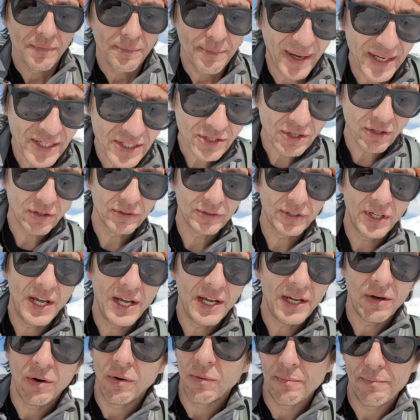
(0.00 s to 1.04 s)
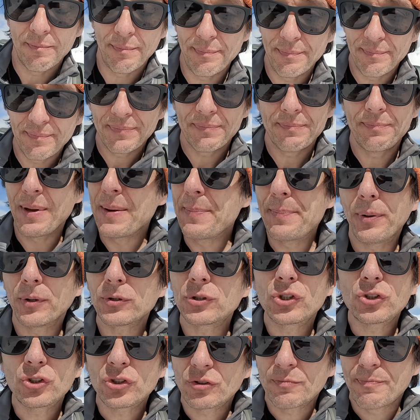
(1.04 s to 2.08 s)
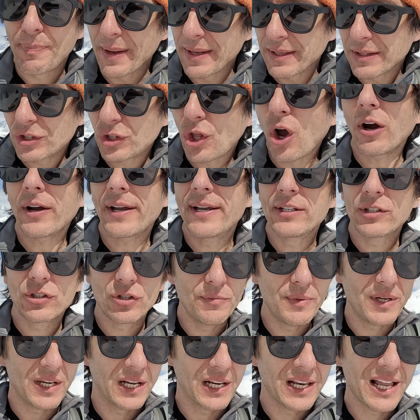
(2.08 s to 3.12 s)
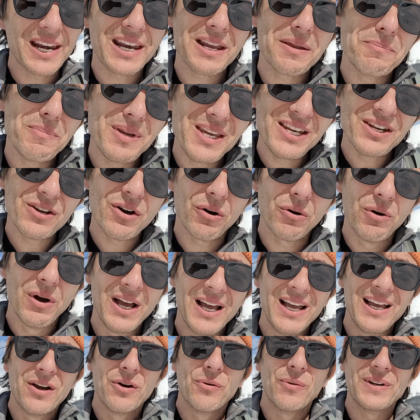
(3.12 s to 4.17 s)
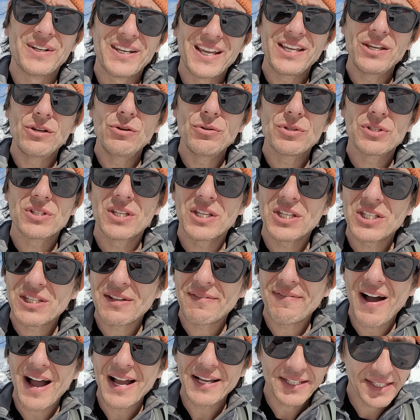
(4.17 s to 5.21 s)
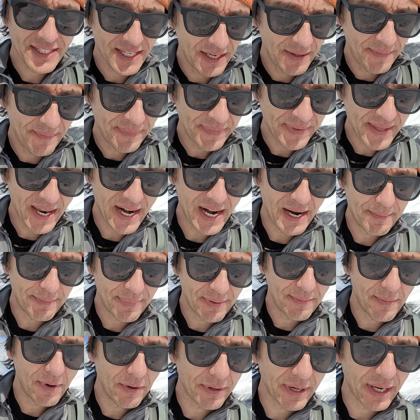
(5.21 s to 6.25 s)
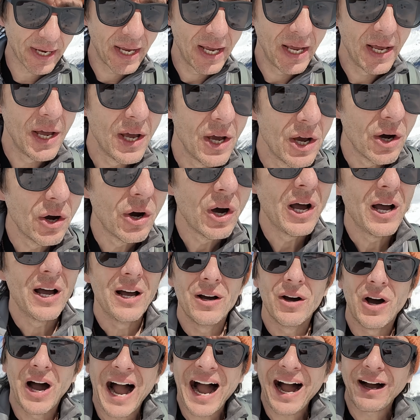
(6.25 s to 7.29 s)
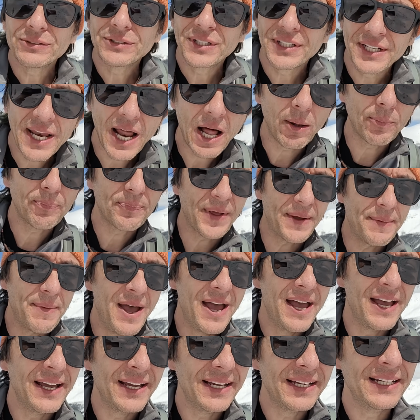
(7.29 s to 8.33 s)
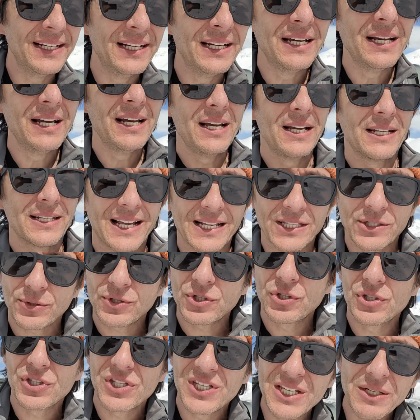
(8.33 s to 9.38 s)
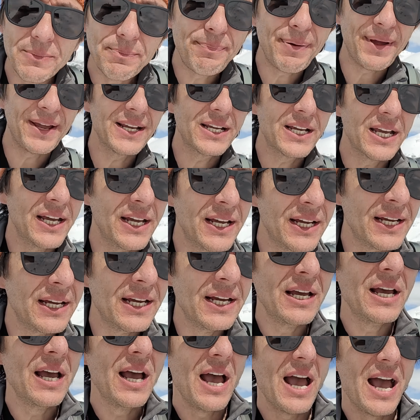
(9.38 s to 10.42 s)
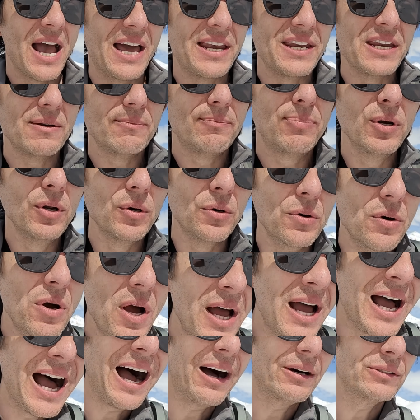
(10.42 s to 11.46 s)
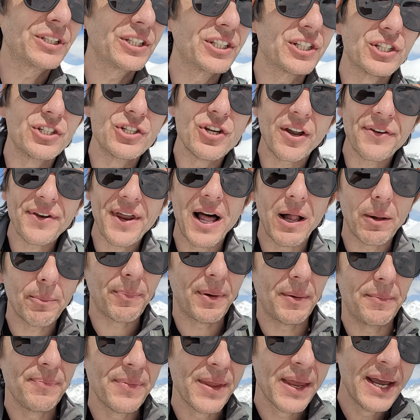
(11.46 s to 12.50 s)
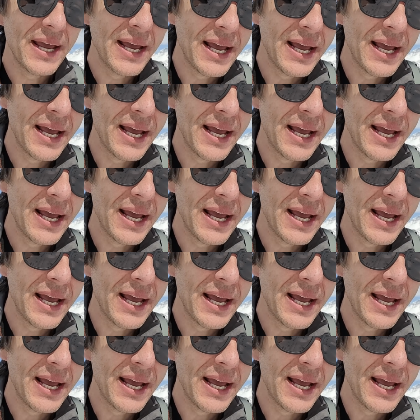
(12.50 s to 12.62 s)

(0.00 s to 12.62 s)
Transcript: based on people talking to me letting me know when they use this device that i'm promoting how did it help them that's what you see in pink and in blue how they did not help him.